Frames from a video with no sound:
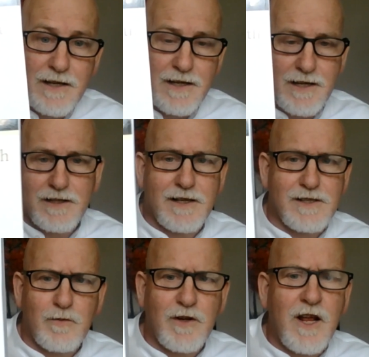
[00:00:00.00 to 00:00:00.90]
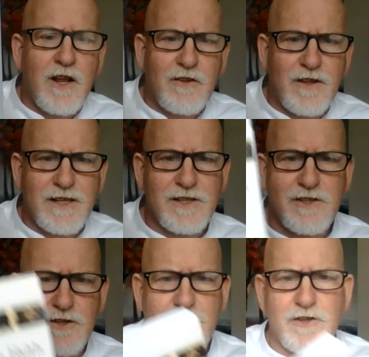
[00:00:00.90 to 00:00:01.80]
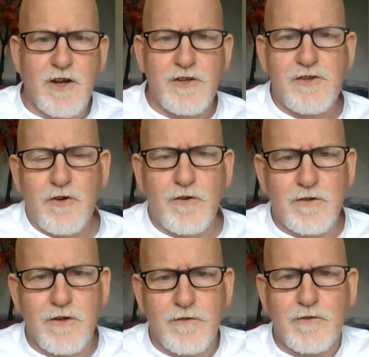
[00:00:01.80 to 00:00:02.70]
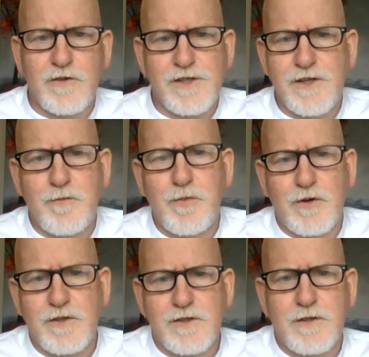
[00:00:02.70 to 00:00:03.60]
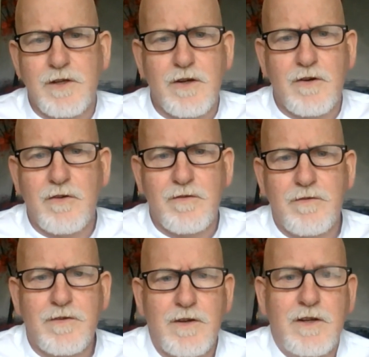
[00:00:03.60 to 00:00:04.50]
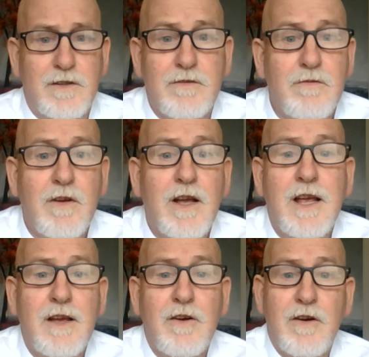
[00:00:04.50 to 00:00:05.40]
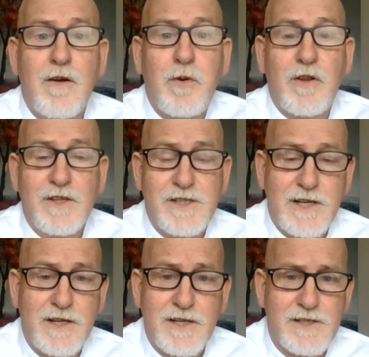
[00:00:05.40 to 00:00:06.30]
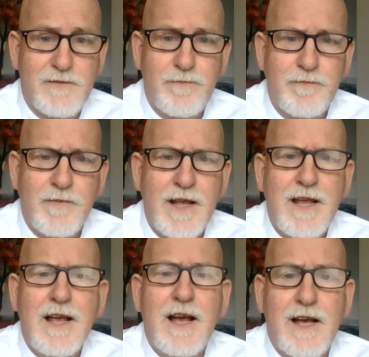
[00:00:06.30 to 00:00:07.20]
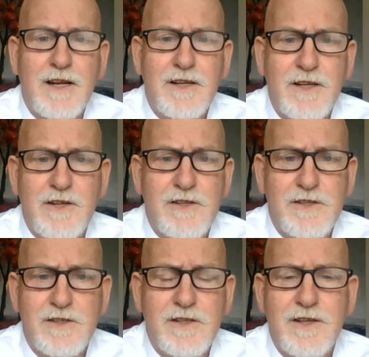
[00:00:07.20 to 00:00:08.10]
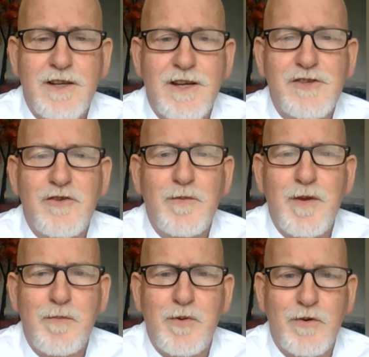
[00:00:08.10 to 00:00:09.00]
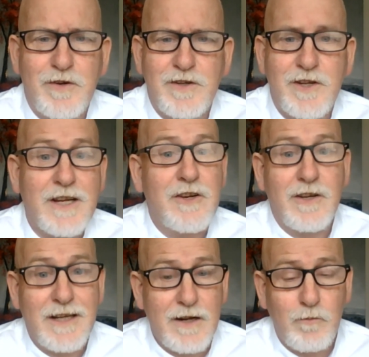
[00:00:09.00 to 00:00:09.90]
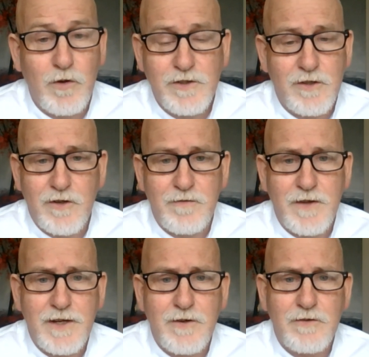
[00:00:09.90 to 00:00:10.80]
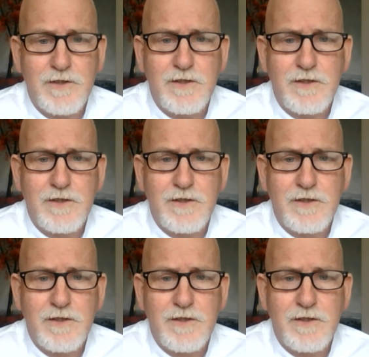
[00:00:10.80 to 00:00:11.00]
get this one. Now, this is a genre of Christian books of apologetics, and it is extremely important. You can watch a lot of videos